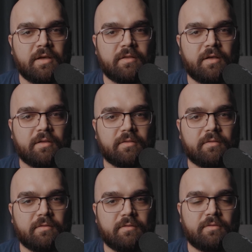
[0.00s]

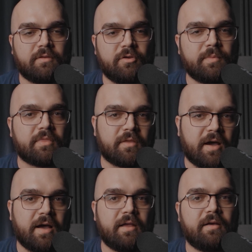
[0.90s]
human
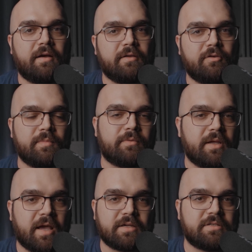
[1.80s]
thought, human
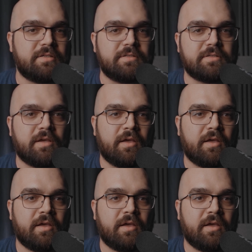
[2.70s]
reactions,